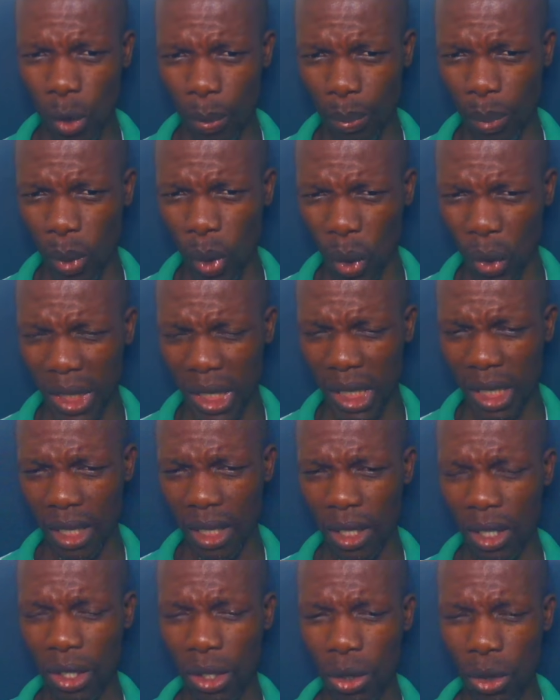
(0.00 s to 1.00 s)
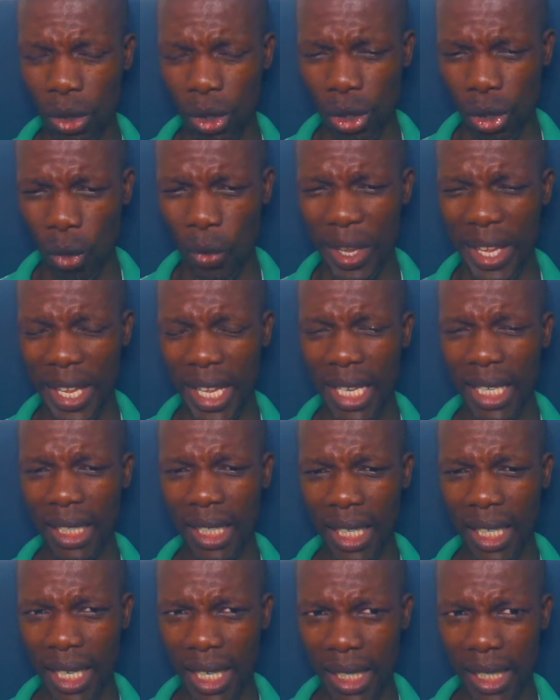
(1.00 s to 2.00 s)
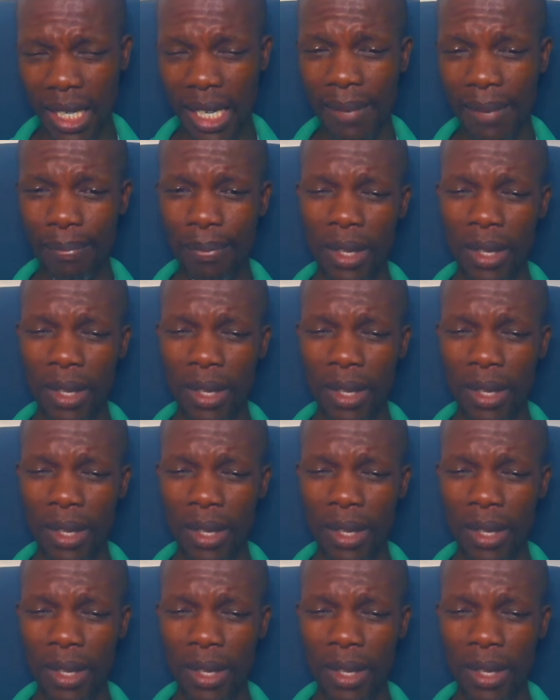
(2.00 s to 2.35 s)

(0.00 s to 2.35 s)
opposed to throwing the country